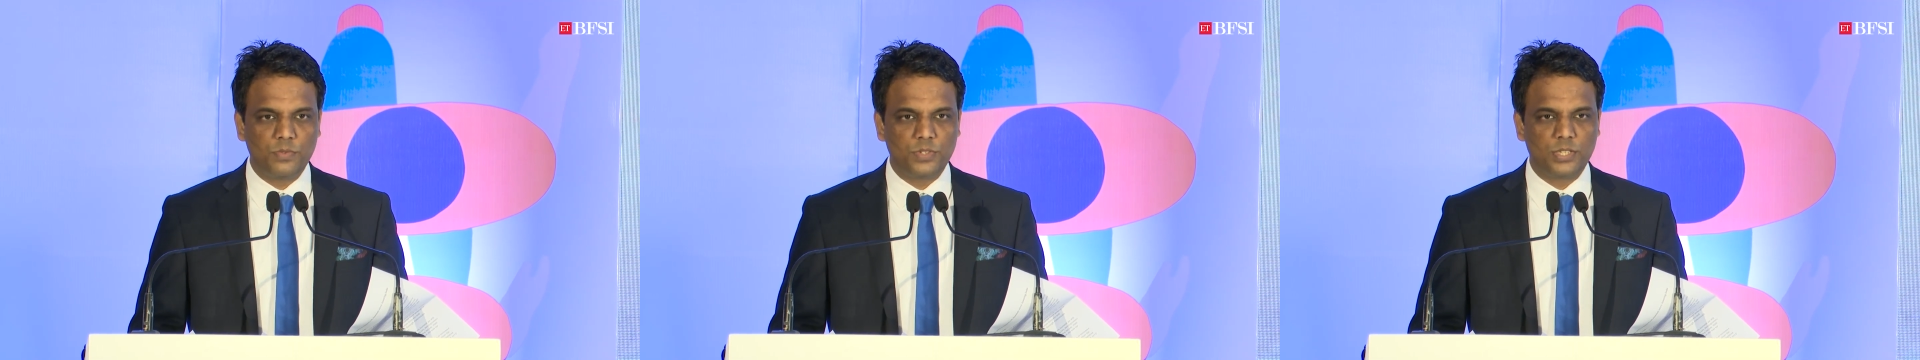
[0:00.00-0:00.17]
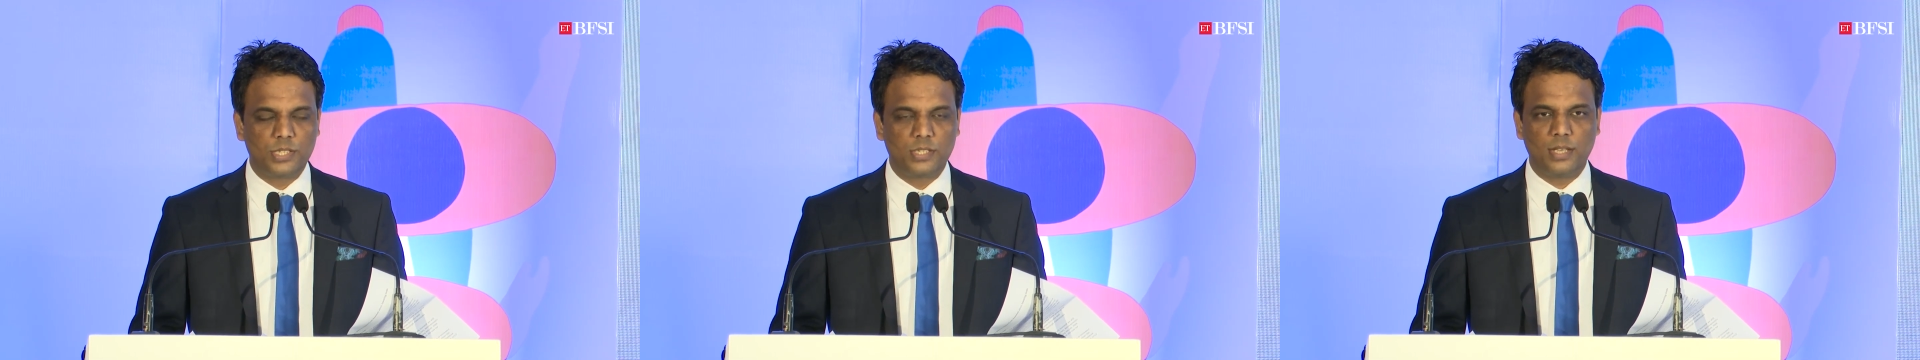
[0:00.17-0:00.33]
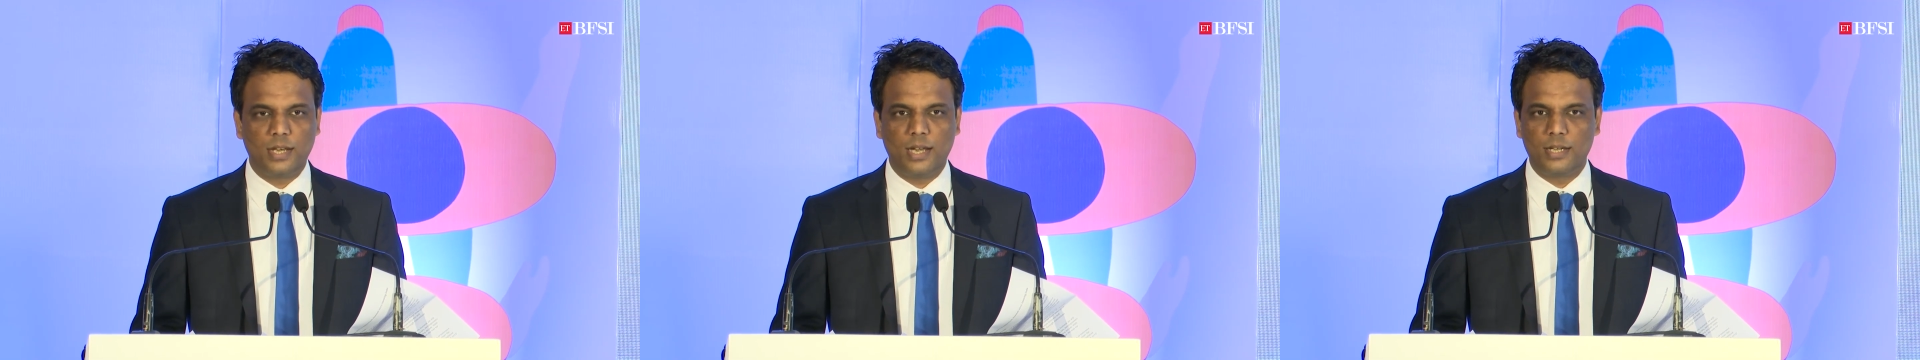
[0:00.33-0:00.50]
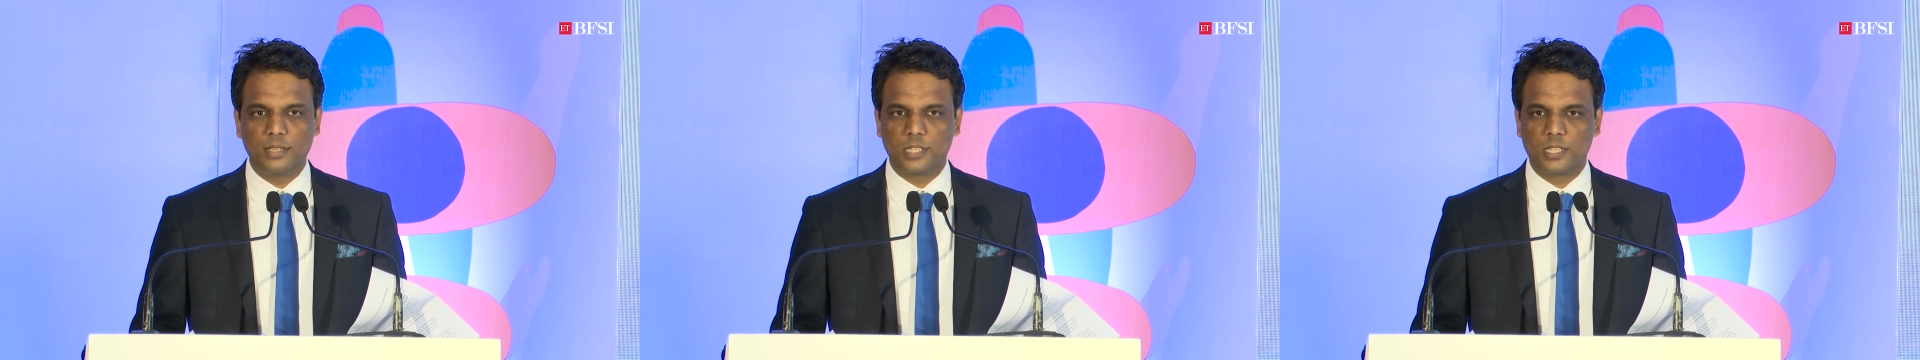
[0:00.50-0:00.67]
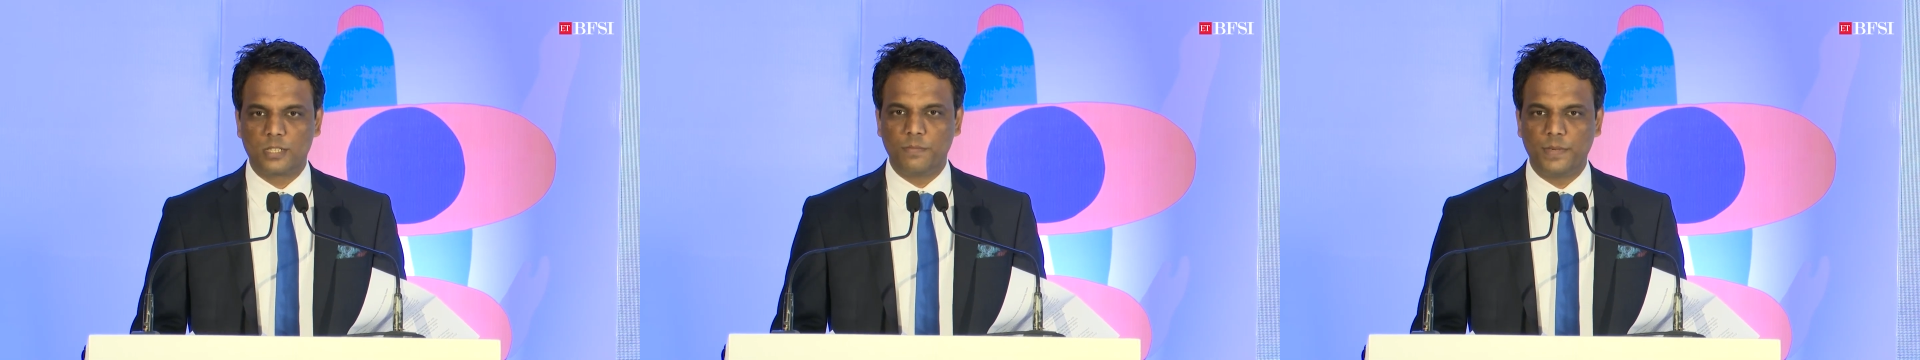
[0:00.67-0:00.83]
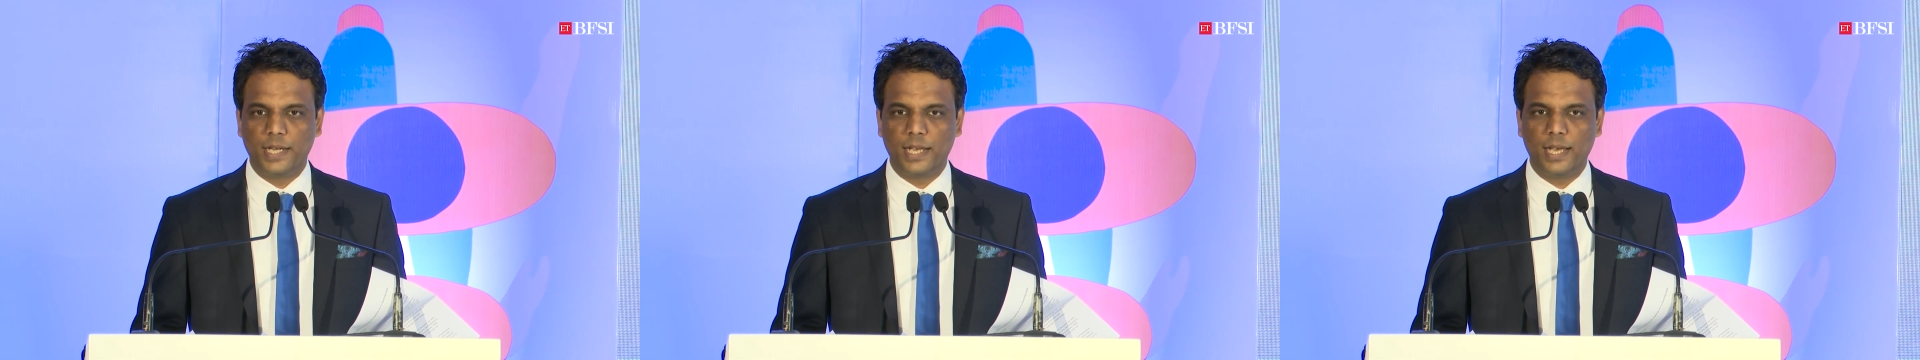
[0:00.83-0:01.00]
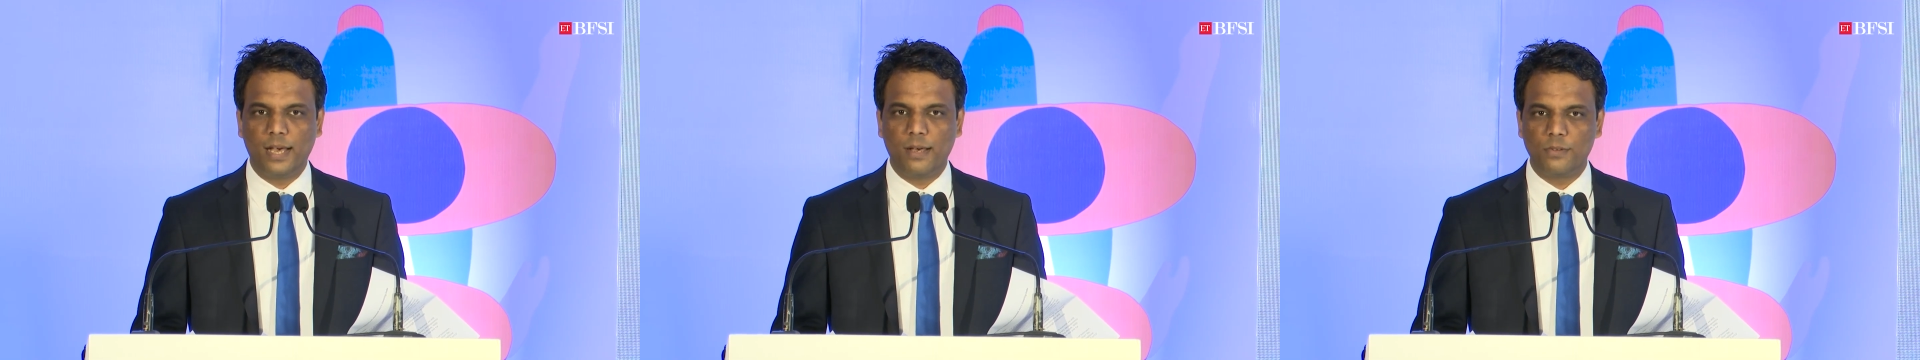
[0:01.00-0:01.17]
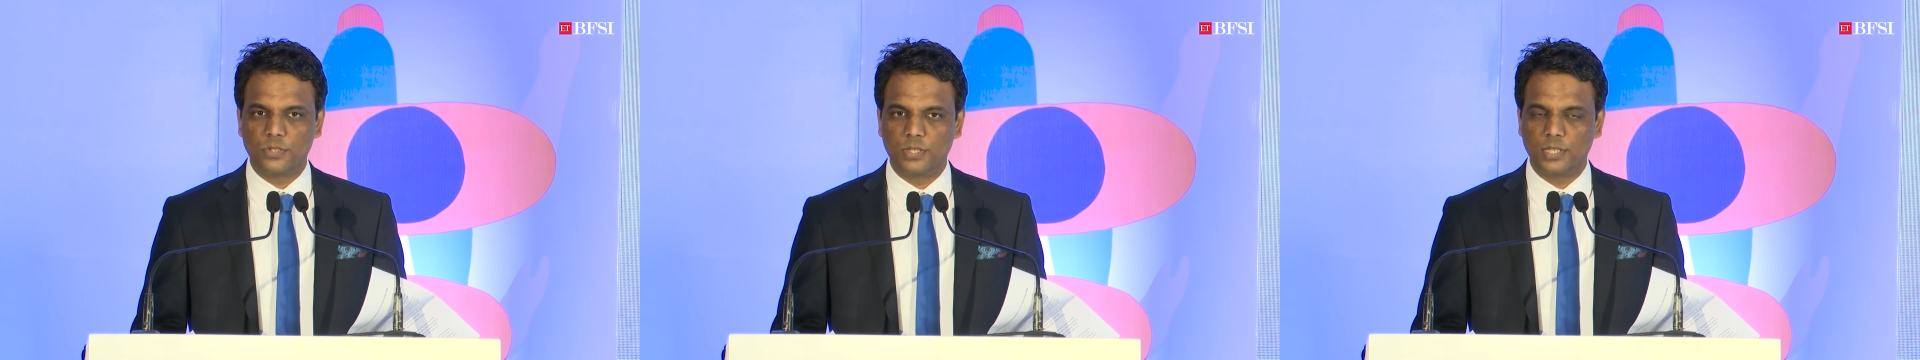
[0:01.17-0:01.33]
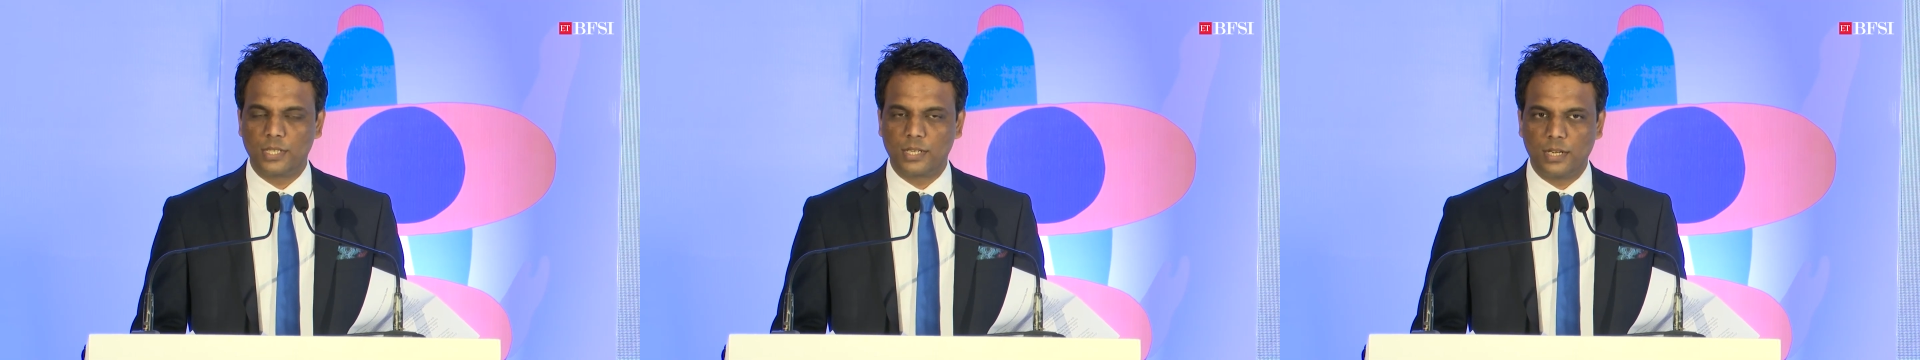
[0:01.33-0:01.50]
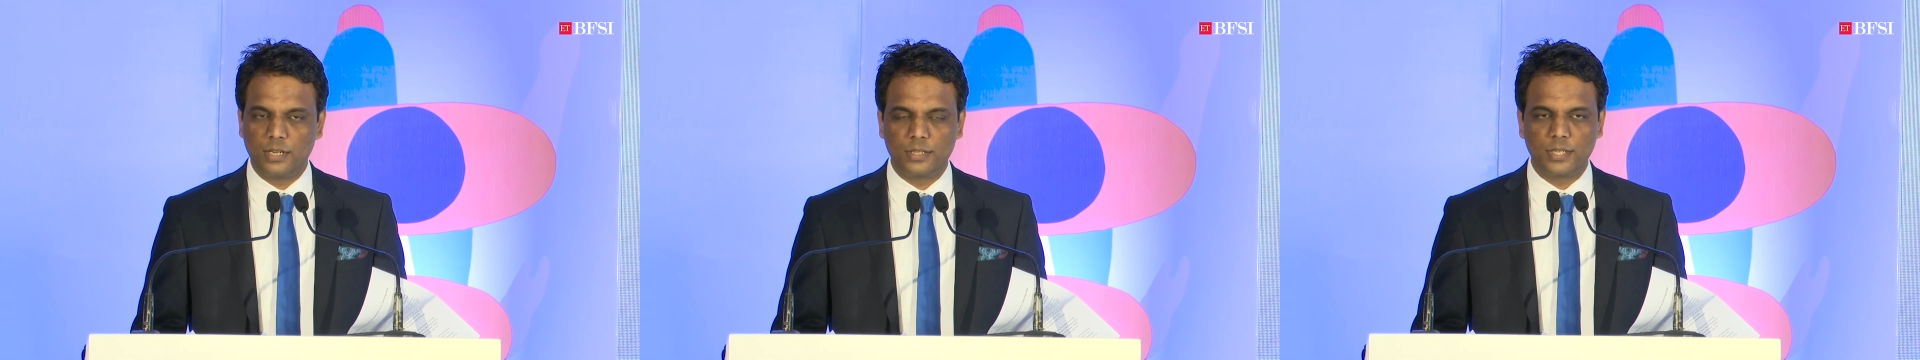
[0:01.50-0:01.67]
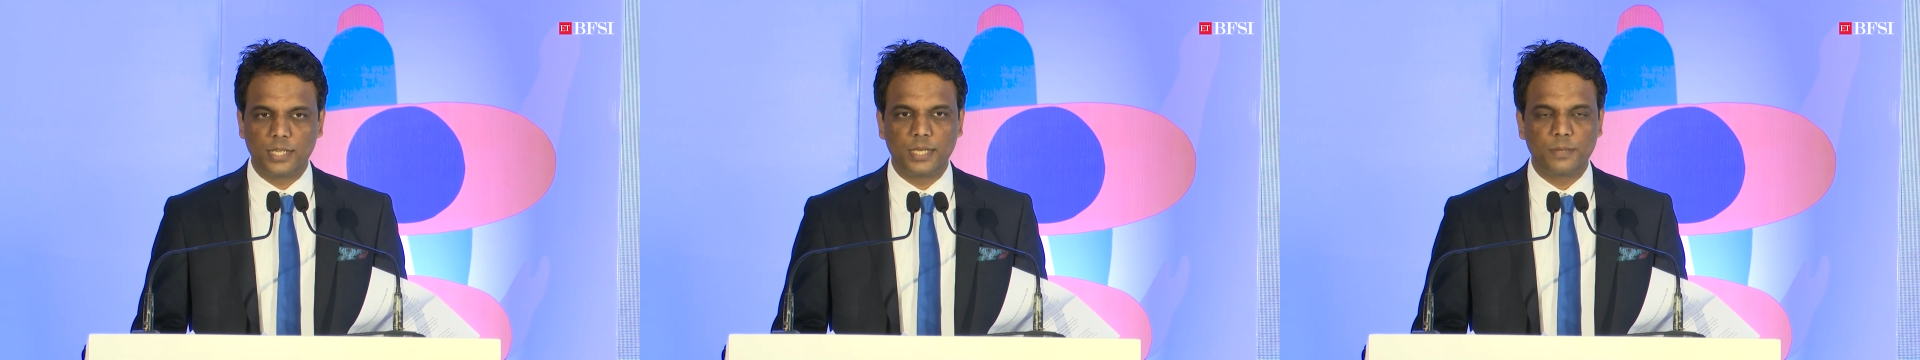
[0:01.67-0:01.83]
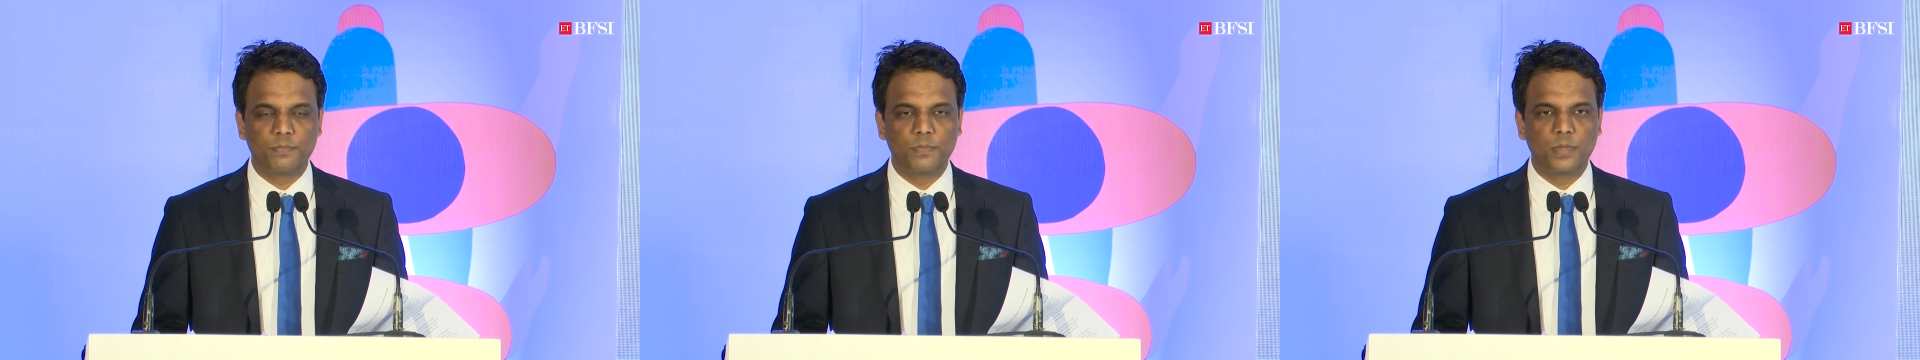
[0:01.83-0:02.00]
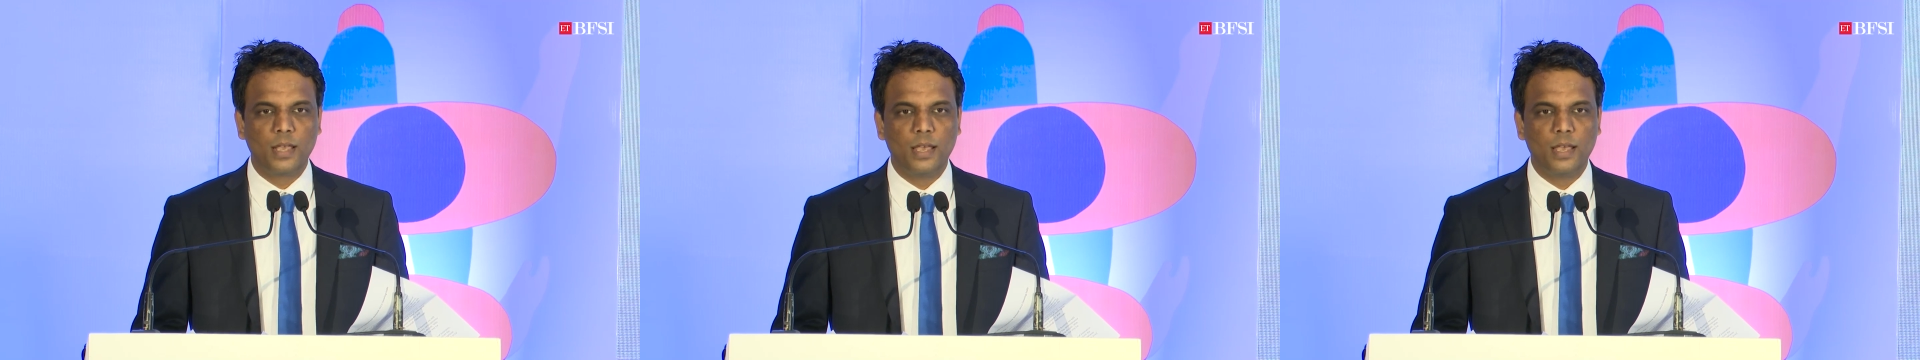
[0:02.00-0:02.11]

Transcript: which is the largest media house in the country.